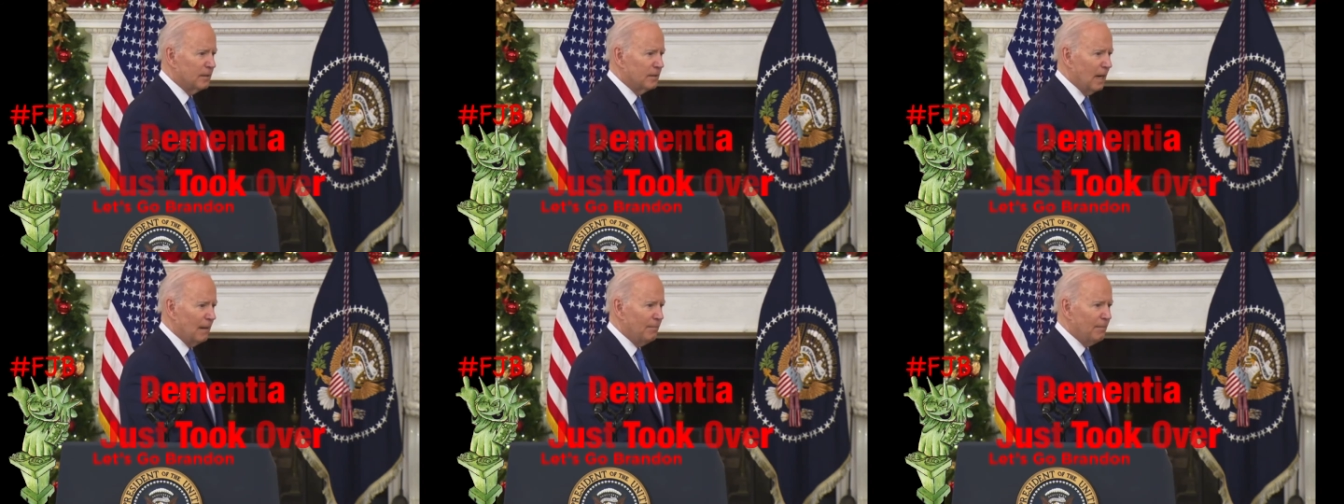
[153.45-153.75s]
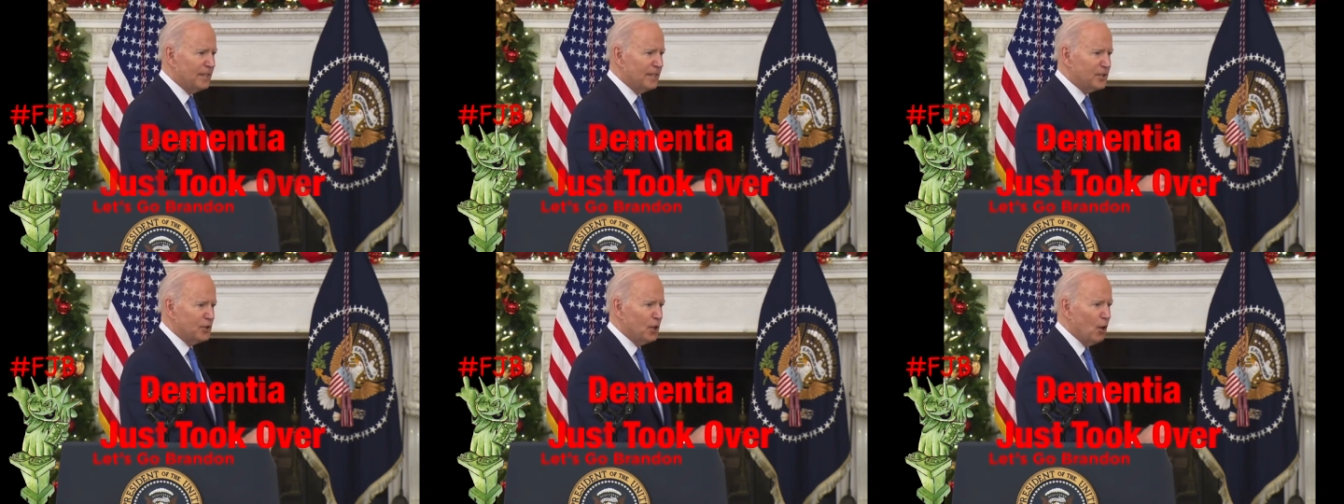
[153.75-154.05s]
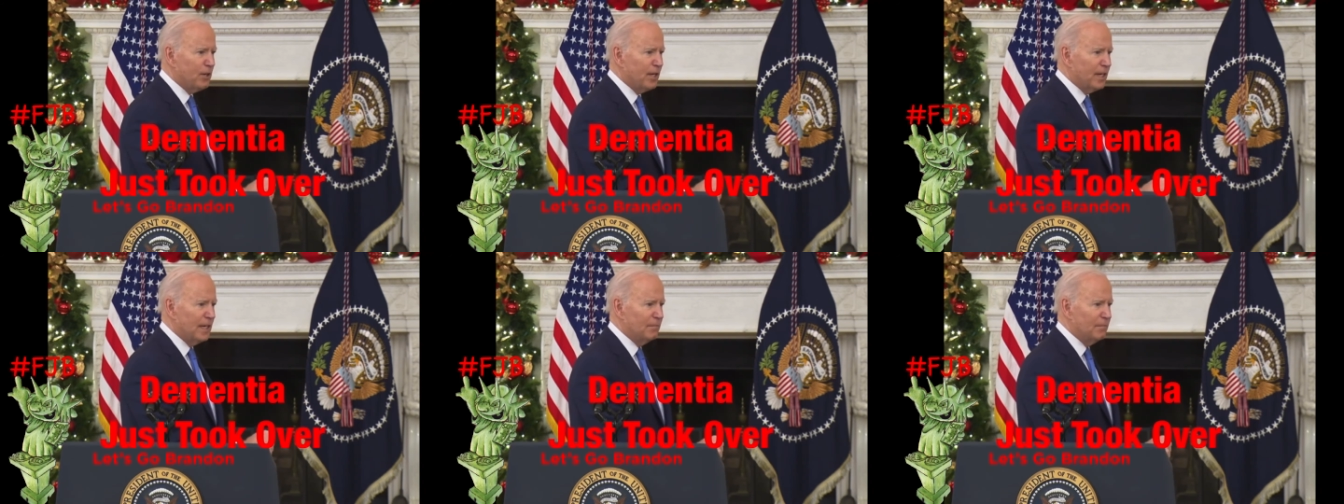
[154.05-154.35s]
I'm not
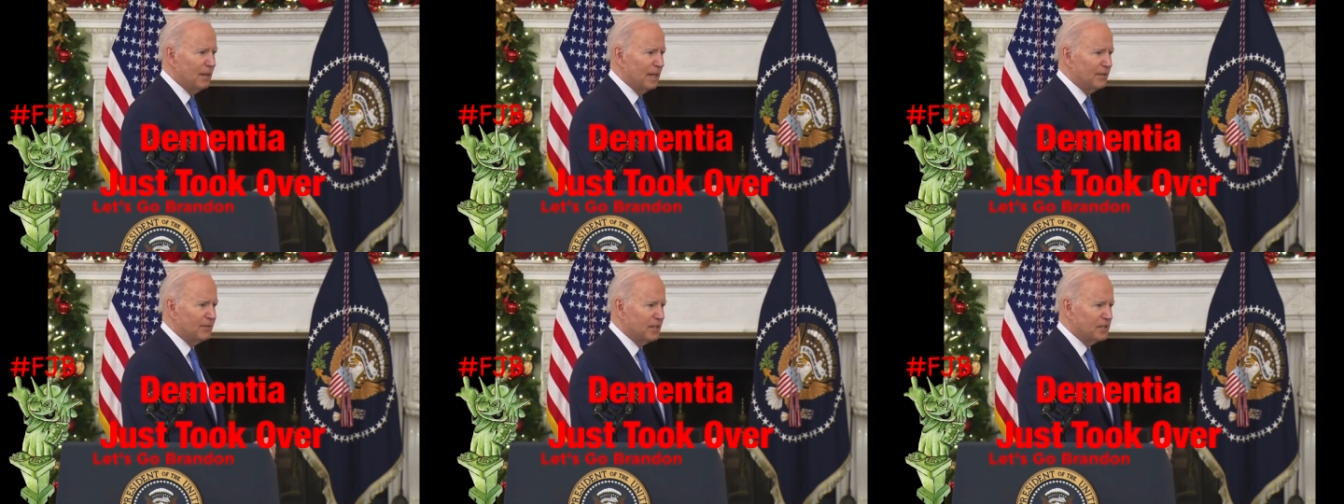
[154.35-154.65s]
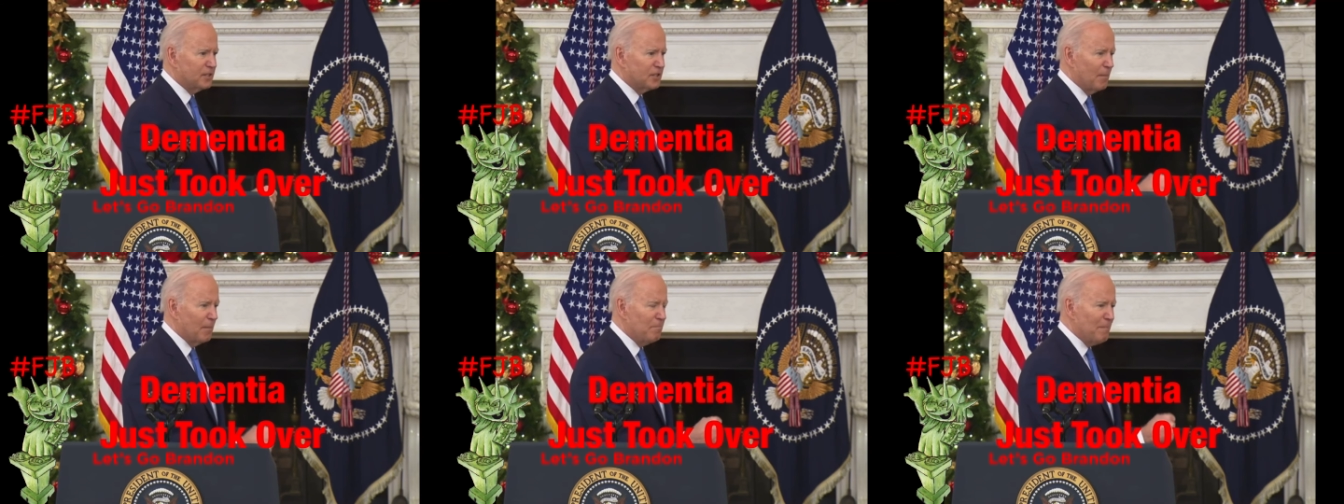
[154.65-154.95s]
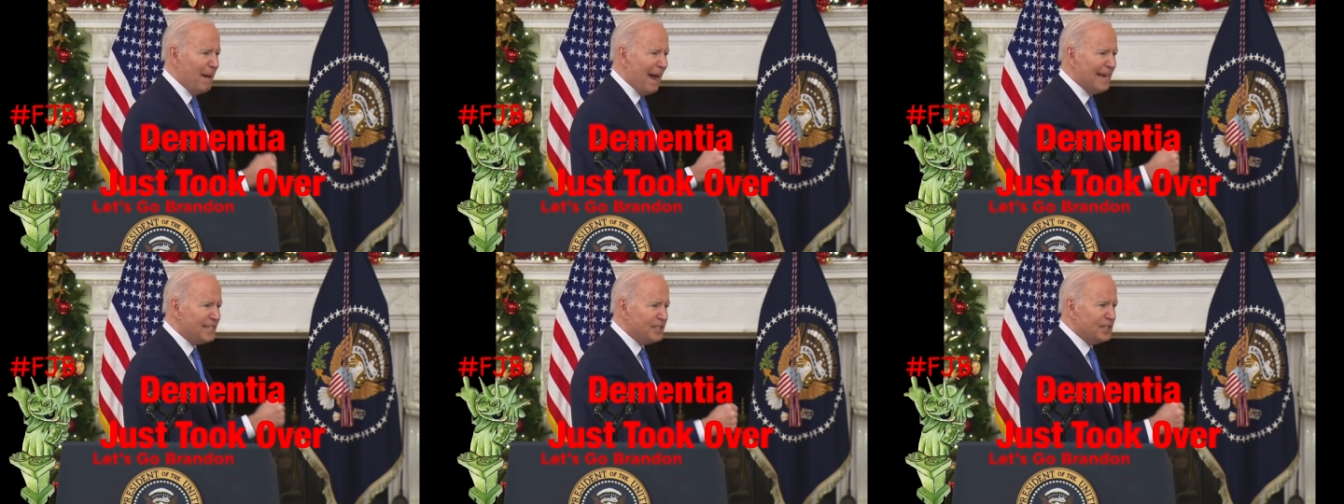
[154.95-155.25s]
joking about this.
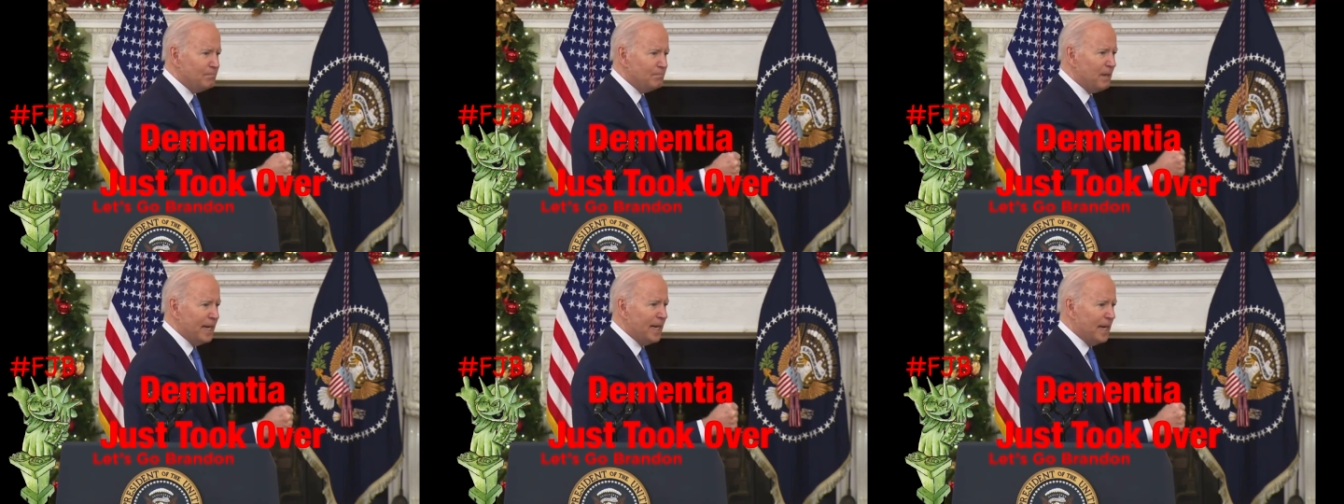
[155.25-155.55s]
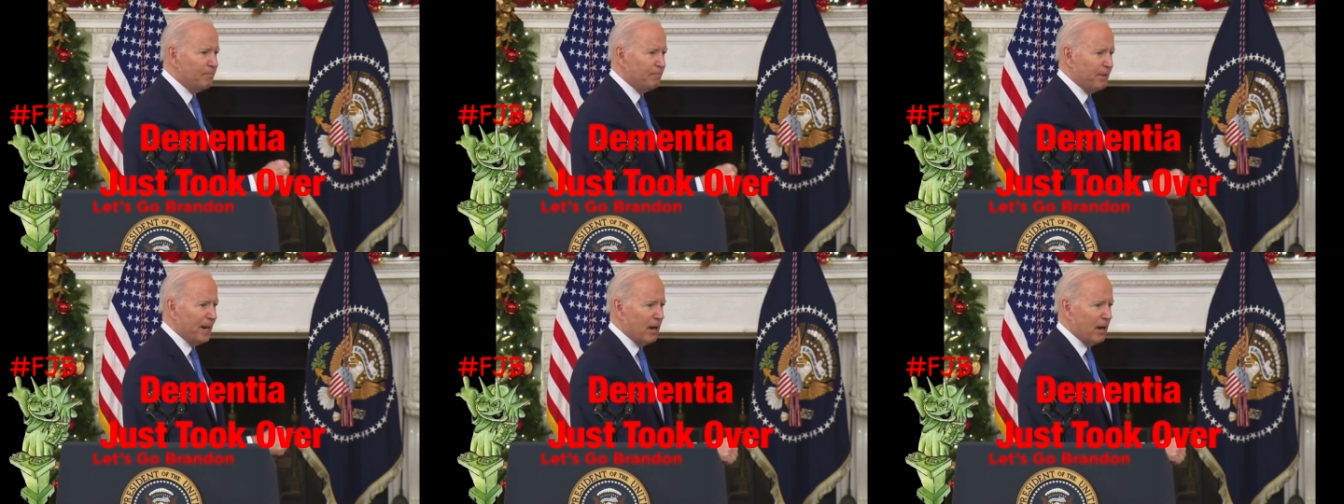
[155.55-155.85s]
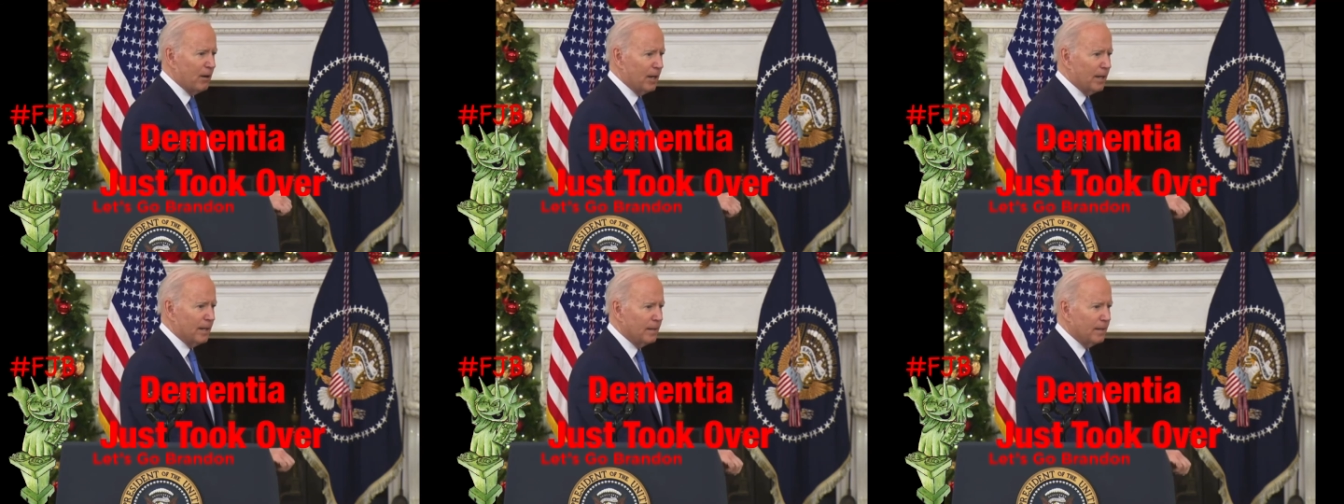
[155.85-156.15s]
Imagine being a
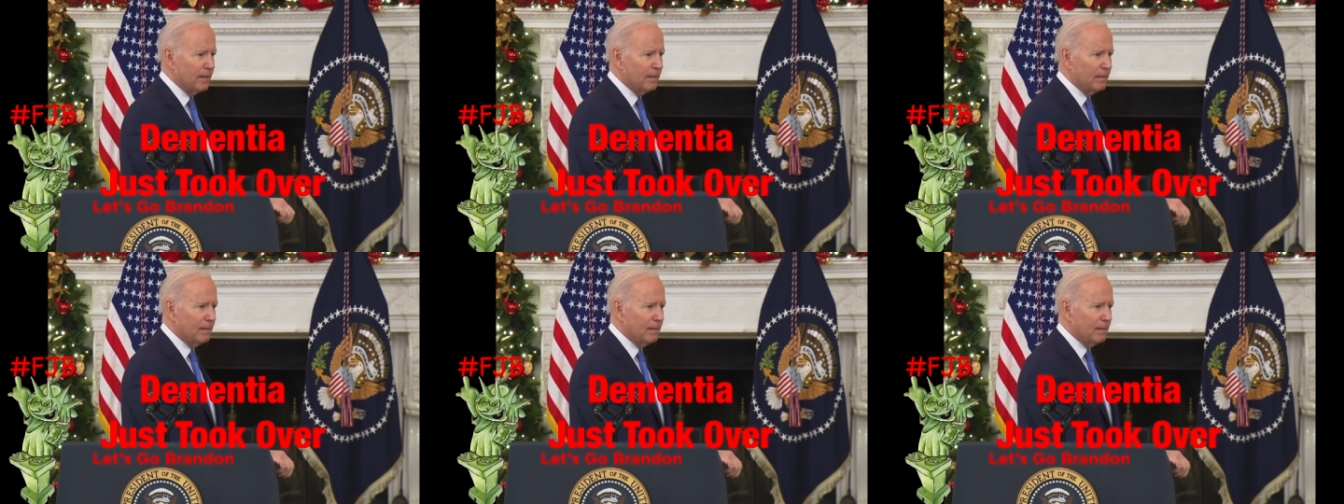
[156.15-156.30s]
parent.